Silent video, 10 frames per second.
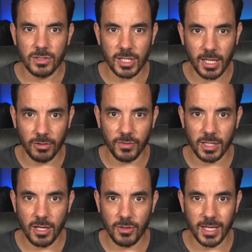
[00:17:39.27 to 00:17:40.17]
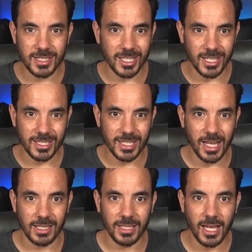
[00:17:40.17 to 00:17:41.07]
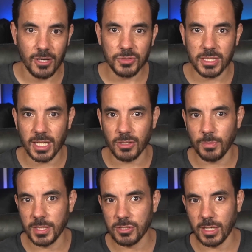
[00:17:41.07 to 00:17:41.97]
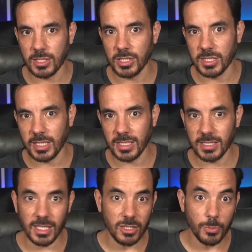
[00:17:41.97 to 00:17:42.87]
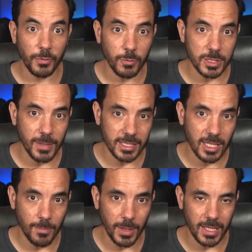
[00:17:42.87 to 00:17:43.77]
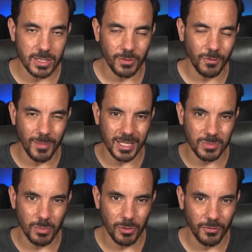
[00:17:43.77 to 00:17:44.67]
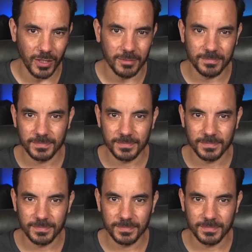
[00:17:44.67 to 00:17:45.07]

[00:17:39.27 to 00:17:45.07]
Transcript: Check out the video and see exactly how to set your bid strategy settings in your Performance Max campaigns for maximum profit.